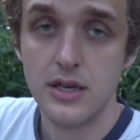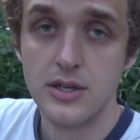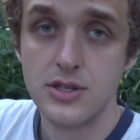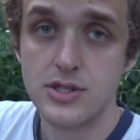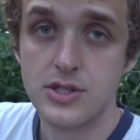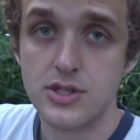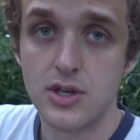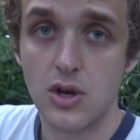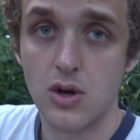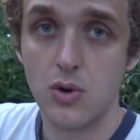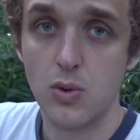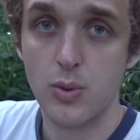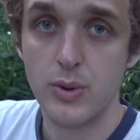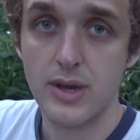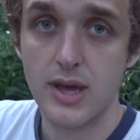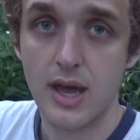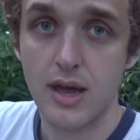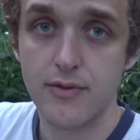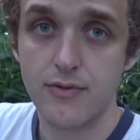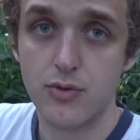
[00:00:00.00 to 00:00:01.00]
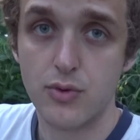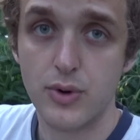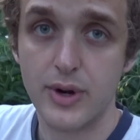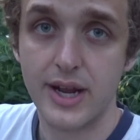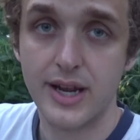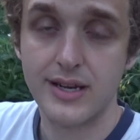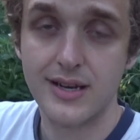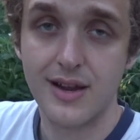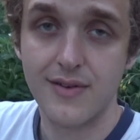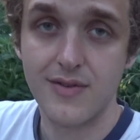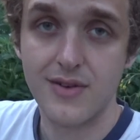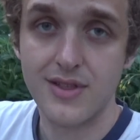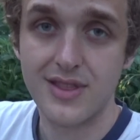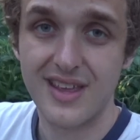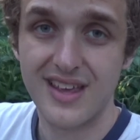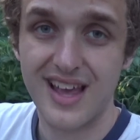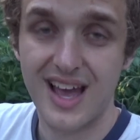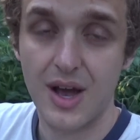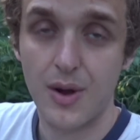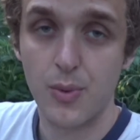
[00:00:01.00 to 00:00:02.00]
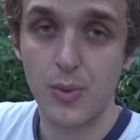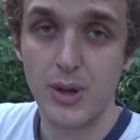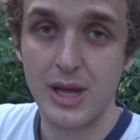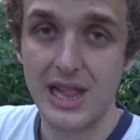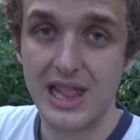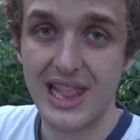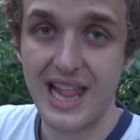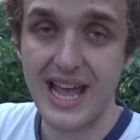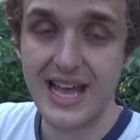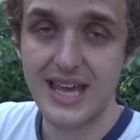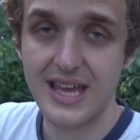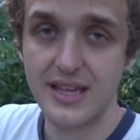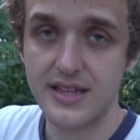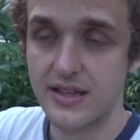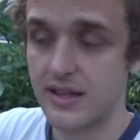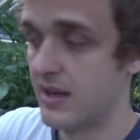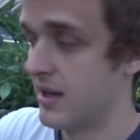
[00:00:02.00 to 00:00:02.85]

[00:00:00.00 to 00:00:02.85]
So we have rigged everything how we like it.